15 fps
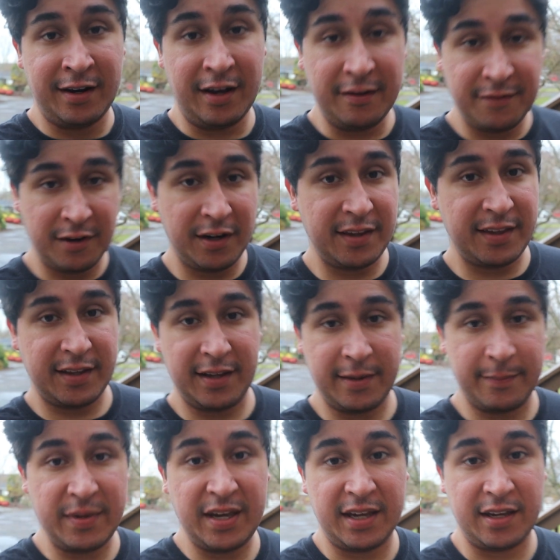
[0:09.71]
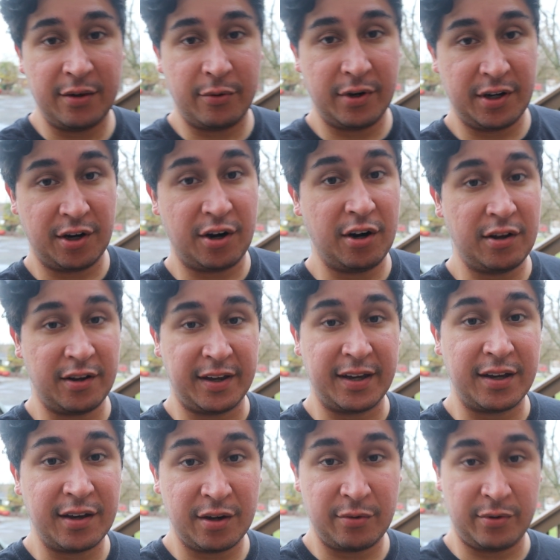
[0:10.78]
Now if you're anything like me, you want your car
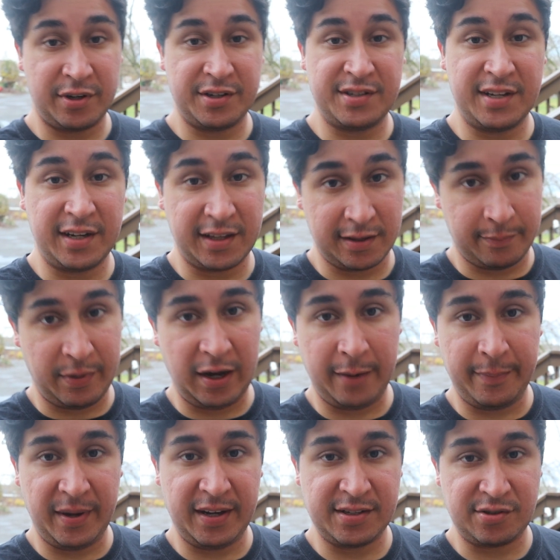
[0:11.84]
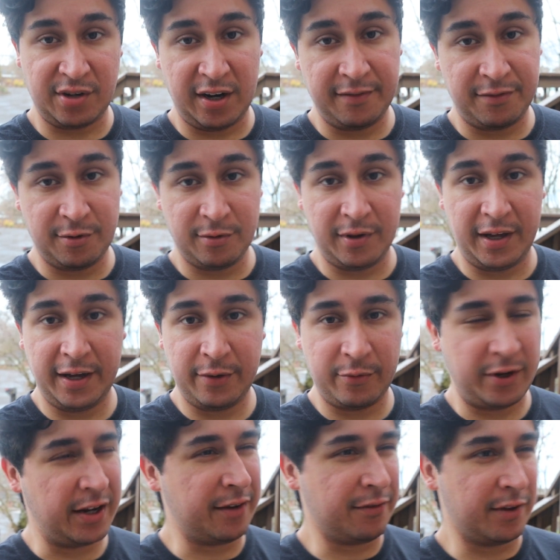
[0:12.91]
looking good when you're sitting in the Popeyes drive through line
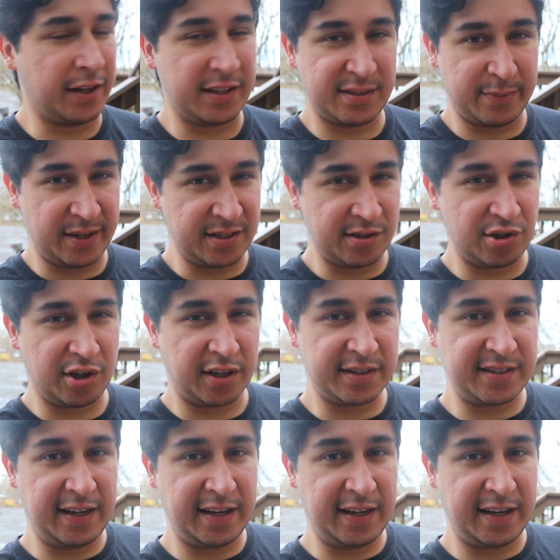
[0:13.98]
waiting for that spicy chicken